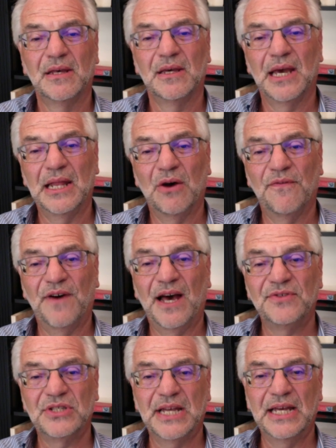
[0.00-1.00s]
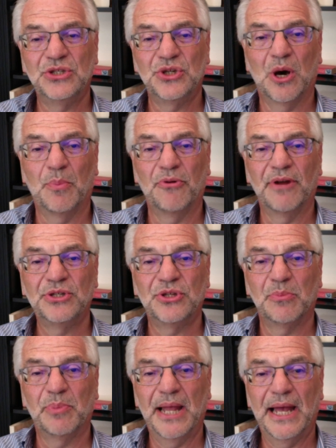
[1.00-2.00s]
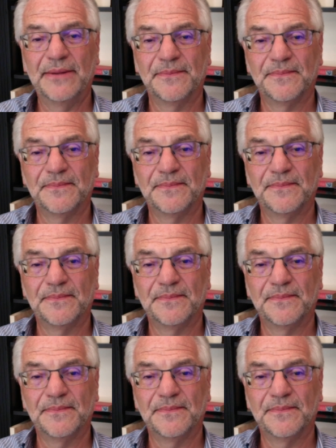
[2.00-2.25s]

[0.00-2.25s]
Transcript: in our 5-stage operational plan.